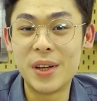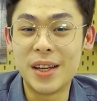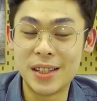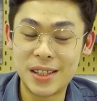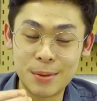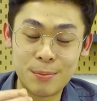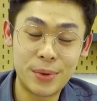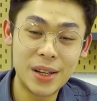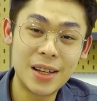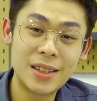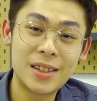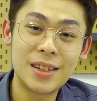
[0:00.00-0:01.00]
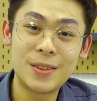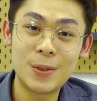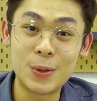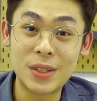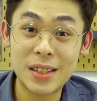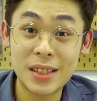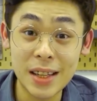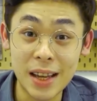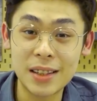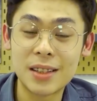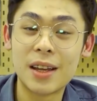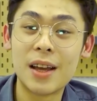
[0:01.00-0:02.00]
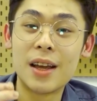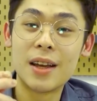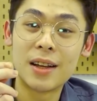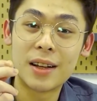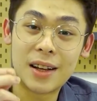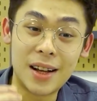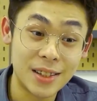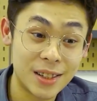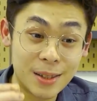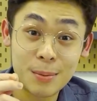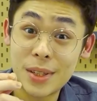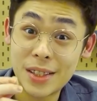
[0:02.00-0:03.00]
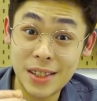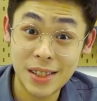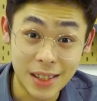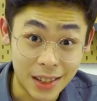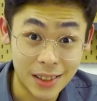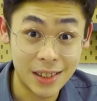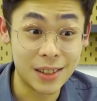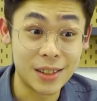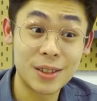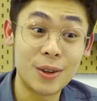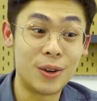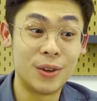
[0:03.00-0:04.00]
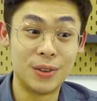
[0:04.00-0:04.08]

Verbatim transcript: will be its ability to set custom settings